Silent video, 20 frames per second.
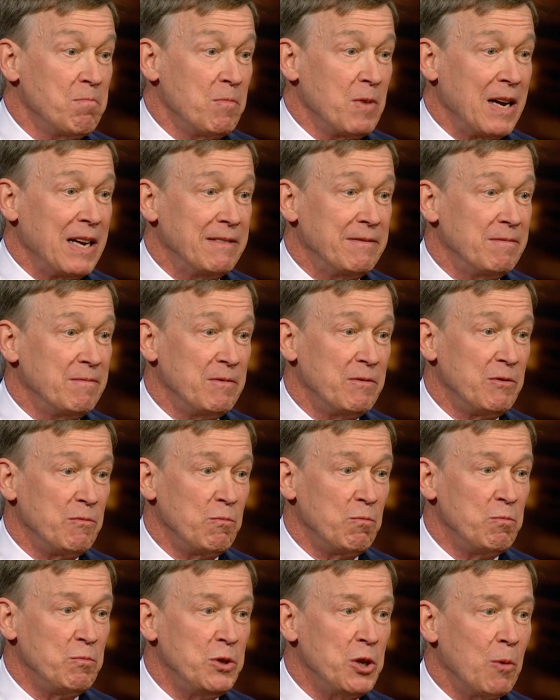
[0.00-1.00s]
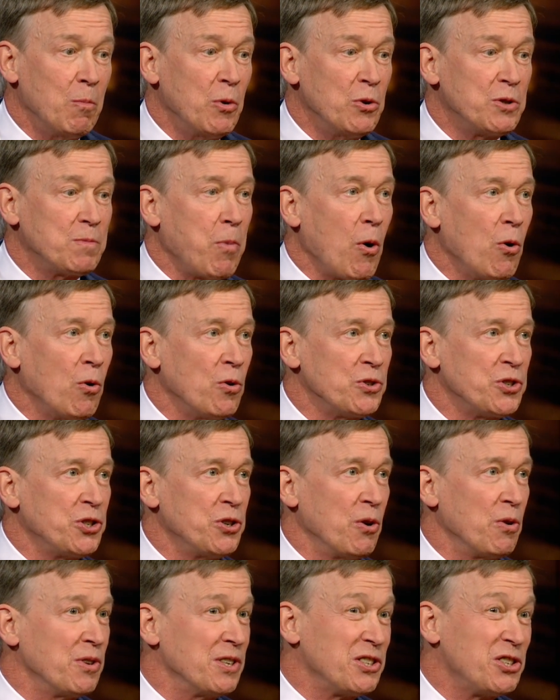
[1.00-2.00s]
And you know, most polls
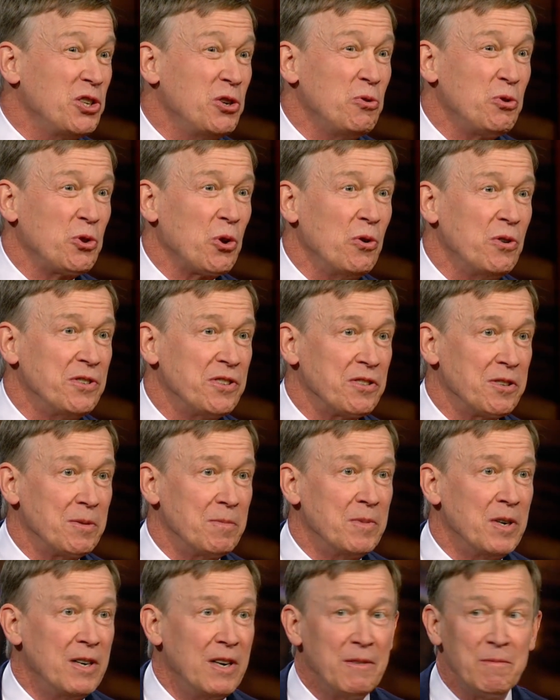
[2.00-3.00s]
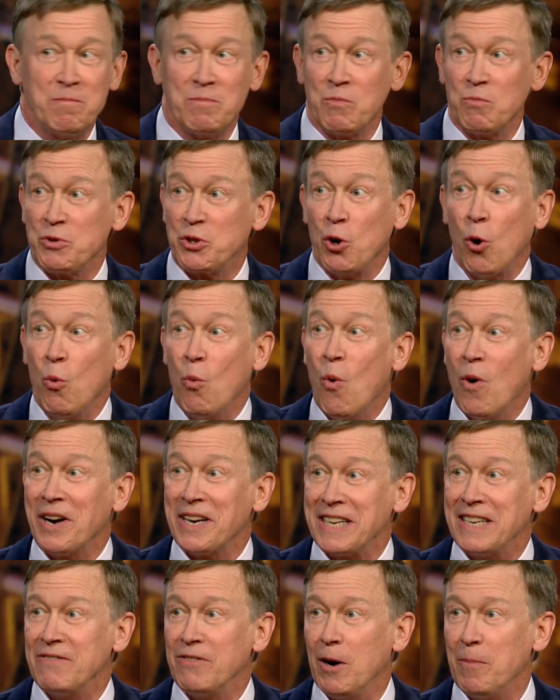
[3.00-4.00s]
show that two thirds of them don't want to
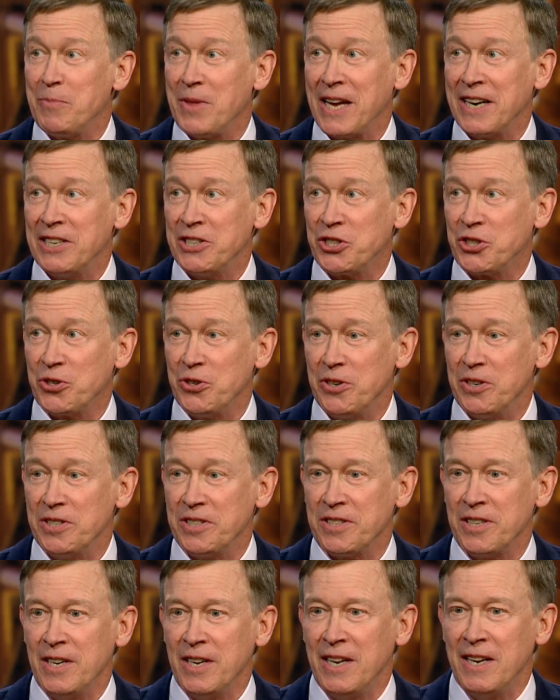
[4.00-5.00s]
give up that insurance.